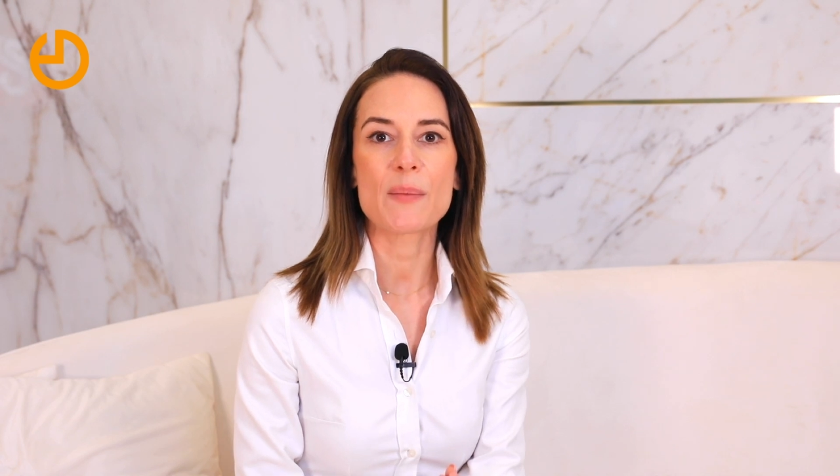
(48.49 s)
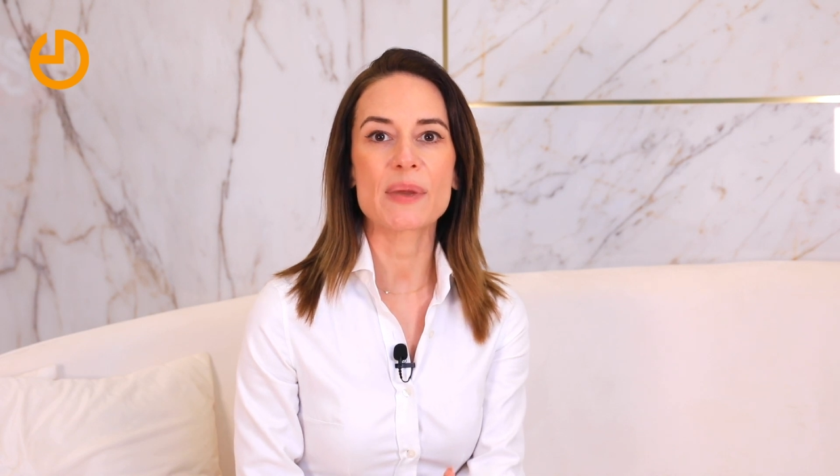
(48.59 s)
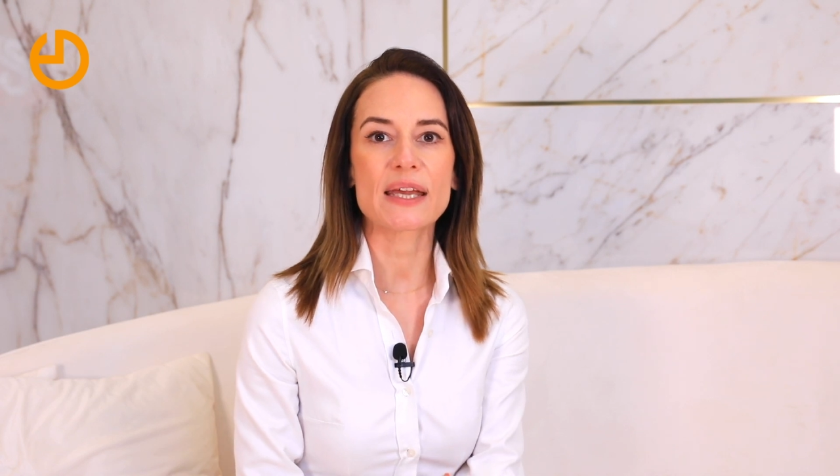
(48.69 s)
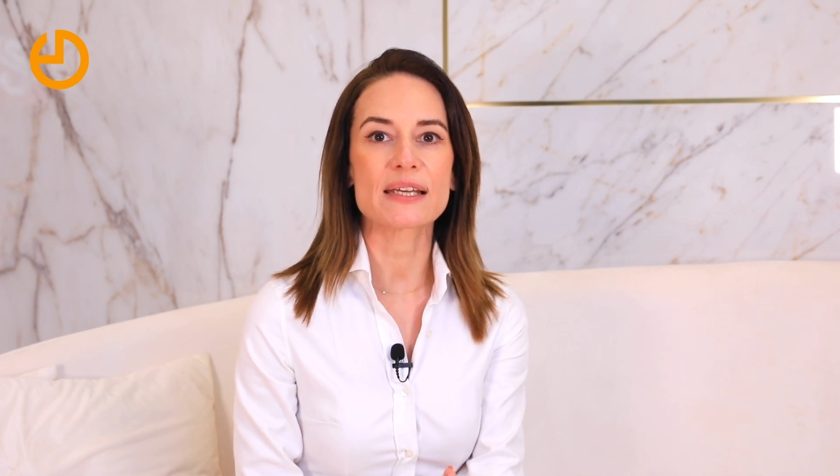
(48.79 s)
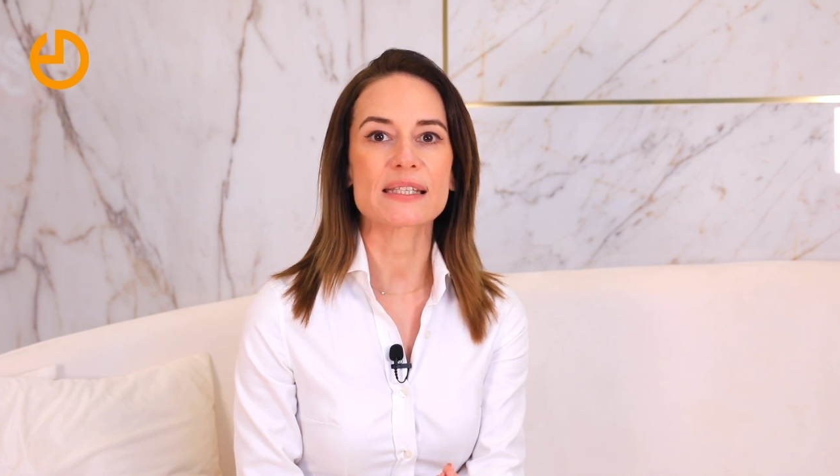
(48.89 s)

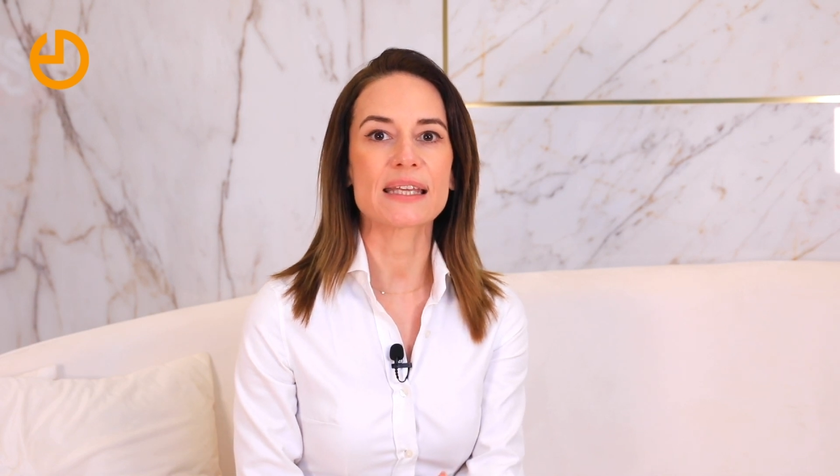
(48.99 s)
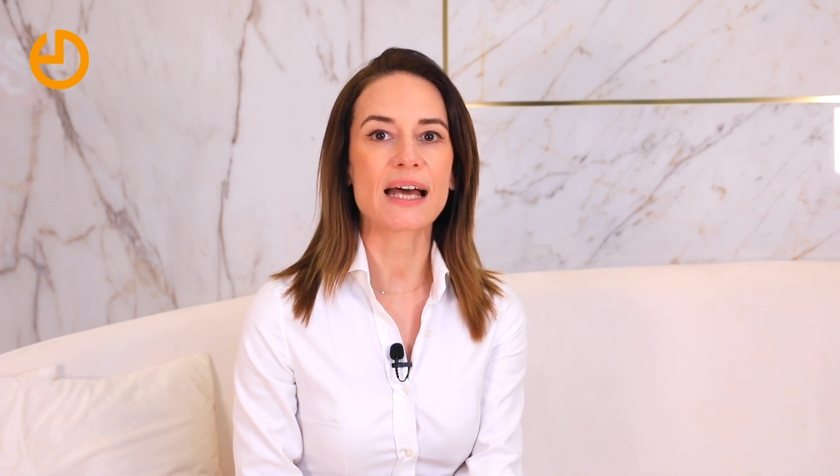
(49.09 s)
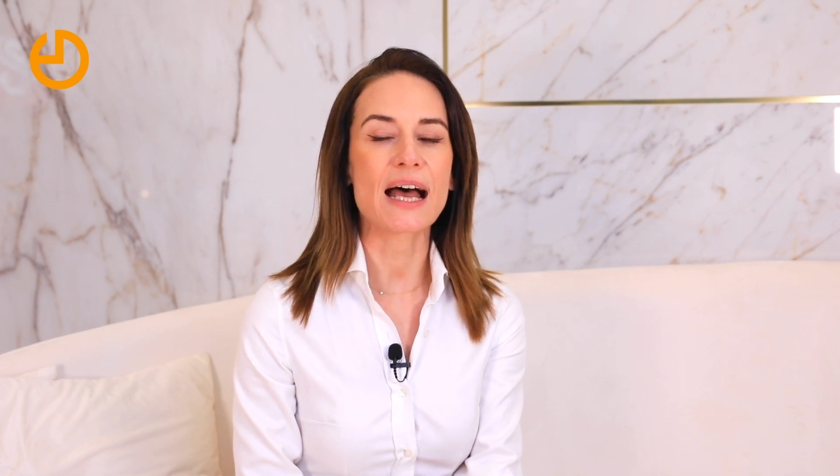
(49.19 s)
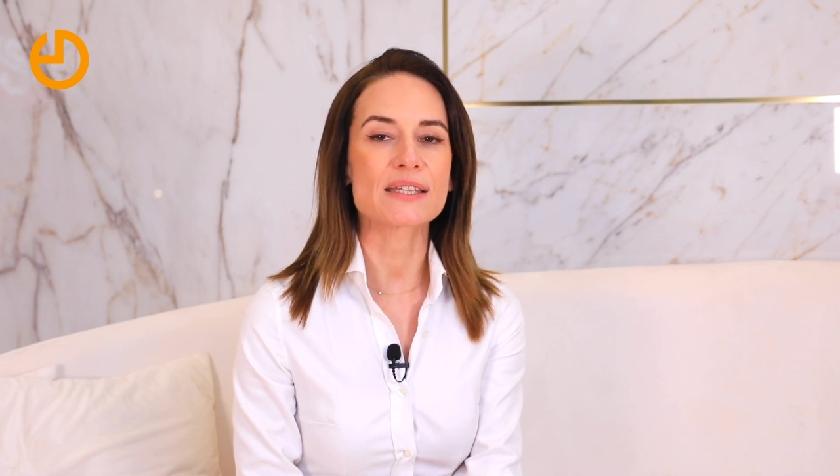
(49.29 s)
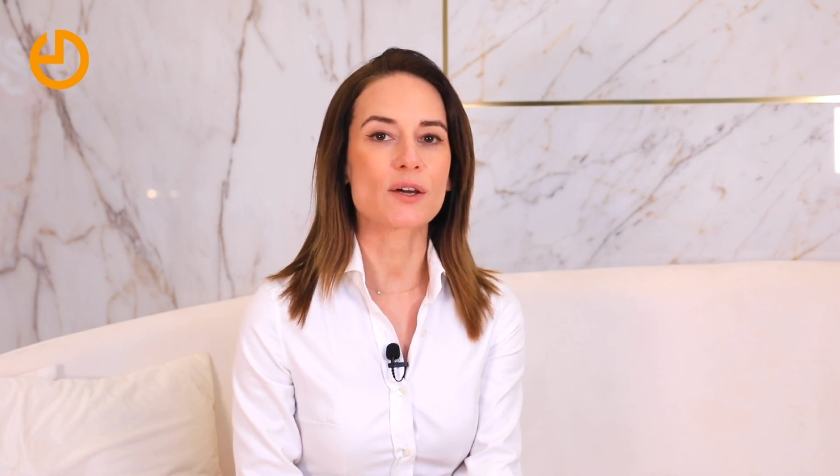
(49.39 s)
because it
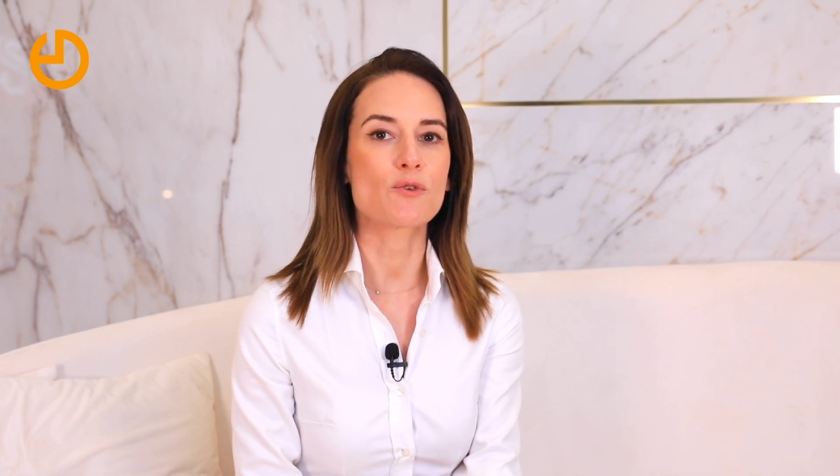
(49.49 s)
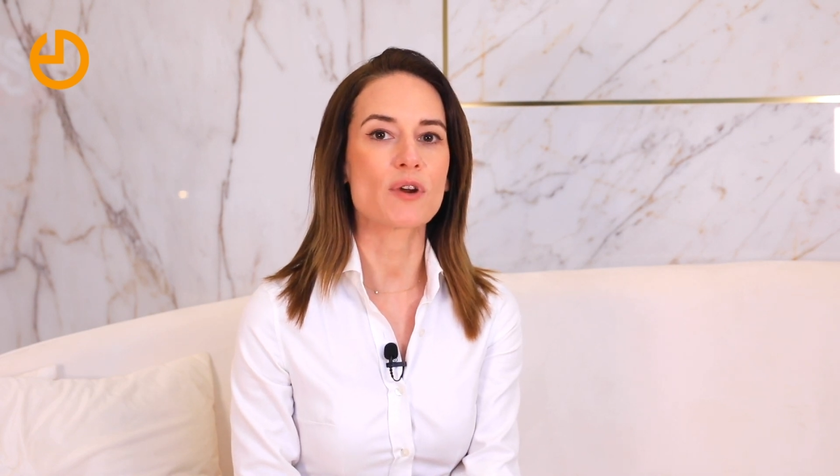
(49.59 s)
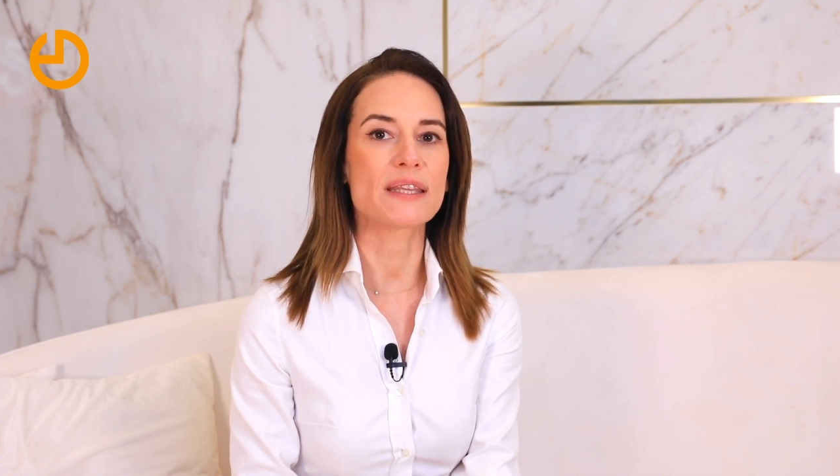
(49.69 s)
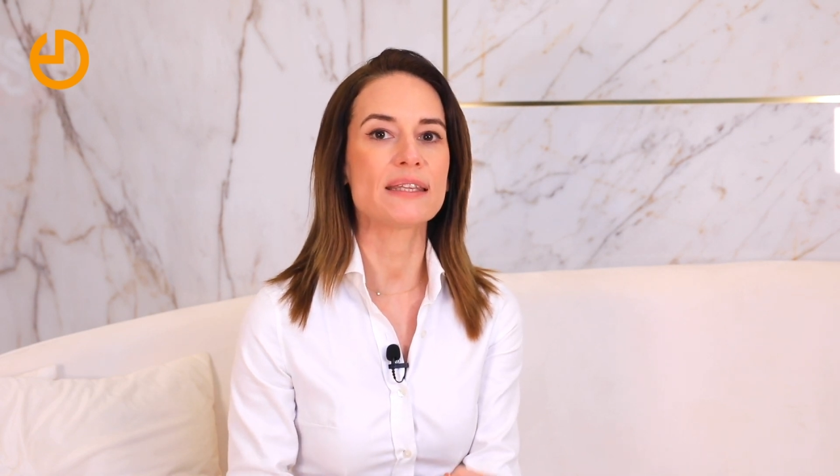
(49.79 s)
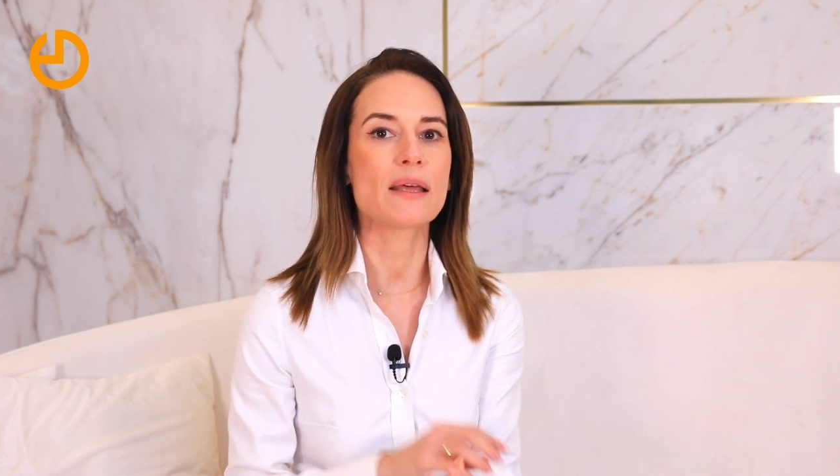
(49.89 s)
has
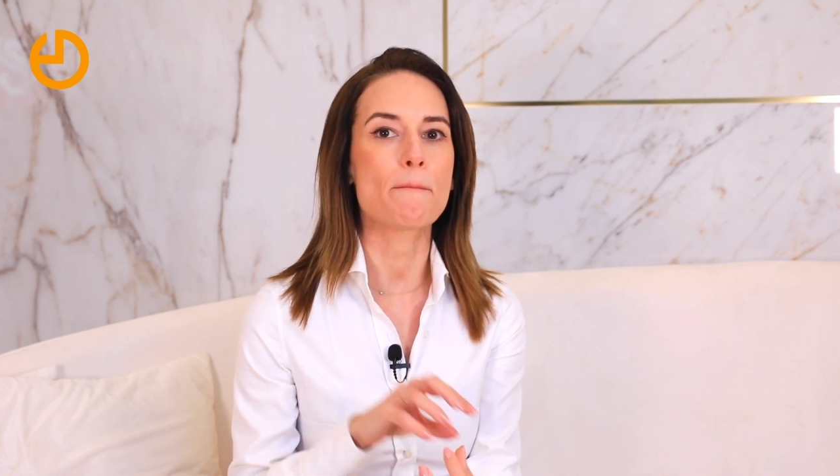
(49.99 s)
already the